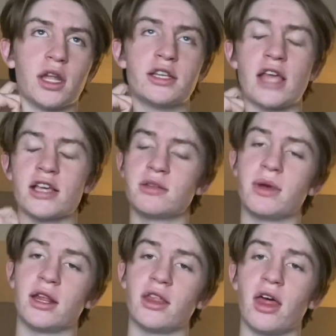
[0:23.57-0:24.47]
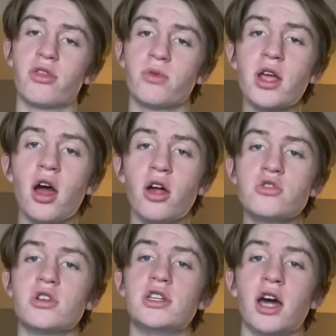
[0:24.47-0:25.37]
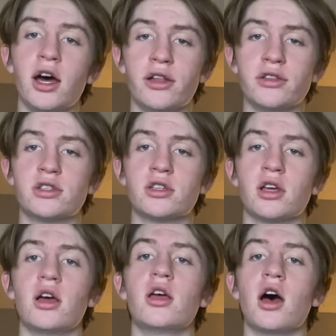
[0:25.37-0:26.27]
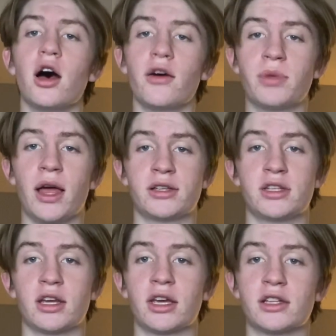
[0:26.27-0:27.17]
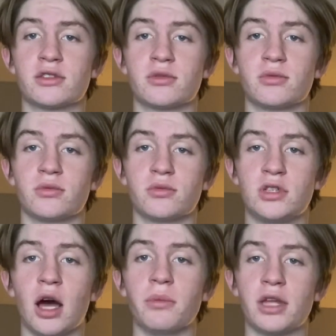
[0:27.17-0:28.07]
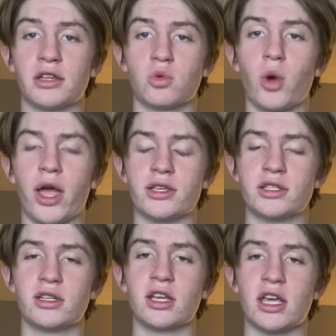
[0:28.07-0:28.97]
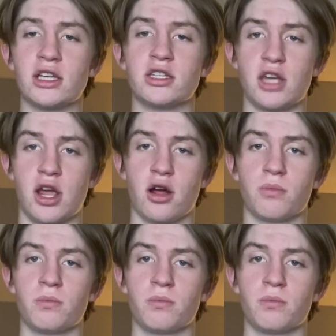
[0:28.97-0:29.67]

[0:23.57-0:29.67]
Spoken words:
It is estimated that 300 tons of plastic gets dumped as waste each year.